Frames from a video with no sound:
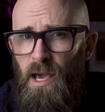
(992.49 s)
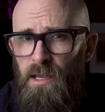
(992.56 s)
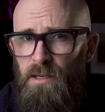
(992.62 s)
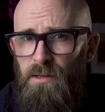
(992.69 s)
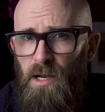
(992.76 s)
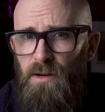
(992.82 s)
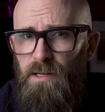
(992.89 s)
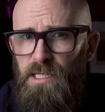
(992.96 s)

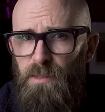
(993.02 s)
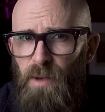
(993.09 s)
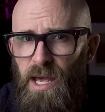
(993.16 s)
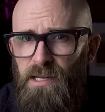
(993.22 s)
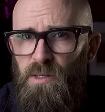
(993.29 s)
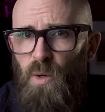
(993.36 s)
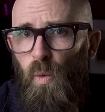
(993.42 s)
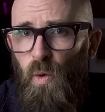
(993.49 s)
you'd only
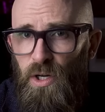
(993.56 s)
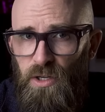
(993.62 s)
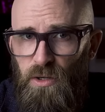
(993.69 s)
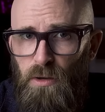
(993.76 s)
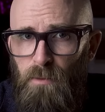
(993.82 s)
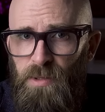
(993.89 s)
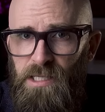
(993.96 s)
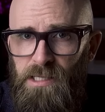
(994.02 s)
spend what
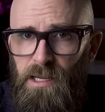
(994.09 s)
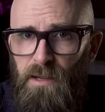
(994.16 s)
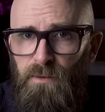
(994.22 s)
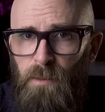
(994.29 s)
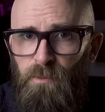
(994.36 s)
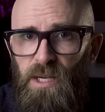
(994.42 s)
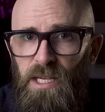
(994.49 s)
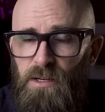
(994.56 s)
you perceive
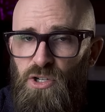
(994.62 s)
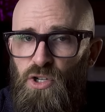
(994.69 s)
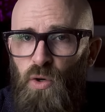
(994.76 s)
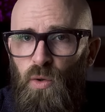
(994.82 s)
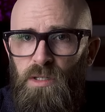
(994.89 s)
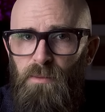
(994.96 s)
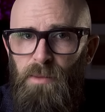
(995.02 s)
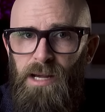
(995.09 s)
to be a
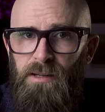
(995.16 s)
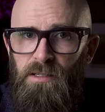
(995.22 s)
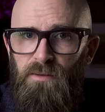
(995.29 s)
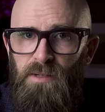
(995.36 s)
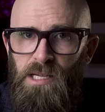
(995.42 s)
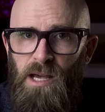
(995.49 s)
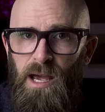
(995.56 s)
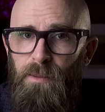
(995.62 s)
short amount
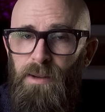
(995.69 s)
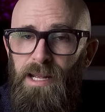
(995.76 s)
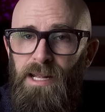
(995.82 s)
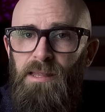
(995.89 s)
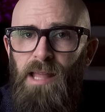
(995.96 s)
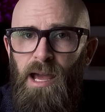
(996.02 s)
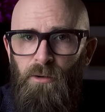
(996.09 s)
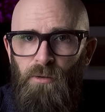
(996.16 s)
of time
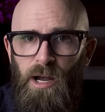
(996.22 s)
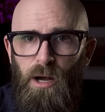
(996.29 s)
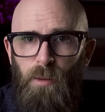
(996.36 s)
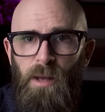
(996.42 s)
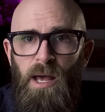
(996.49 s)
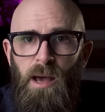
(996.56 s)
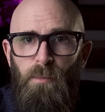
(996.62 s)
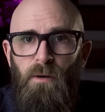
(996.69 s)
in that
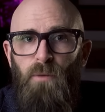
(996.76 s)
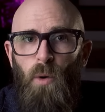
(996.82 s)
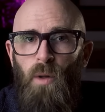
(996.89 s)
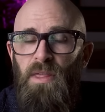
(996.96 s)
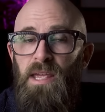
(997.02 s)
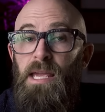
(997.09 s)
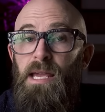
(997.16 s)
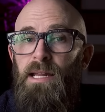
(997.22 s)
realm before
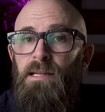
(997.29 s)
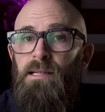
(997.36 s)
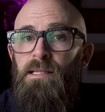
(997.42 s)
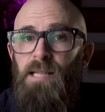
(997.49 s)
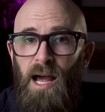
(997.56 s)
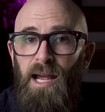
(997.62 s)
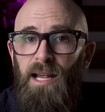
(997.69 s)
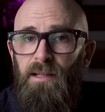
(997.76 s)
the
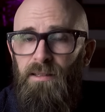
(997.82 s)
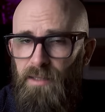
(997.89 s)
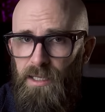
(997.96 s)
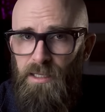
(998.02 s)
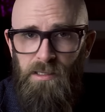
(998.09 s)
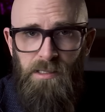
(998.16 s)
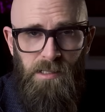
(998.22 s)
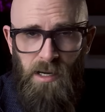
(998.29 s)
entire
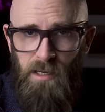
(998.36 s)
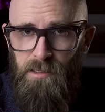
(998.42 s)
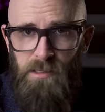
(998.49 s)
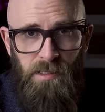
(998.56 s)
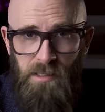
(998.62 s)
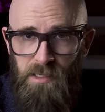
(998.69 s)
thing starts to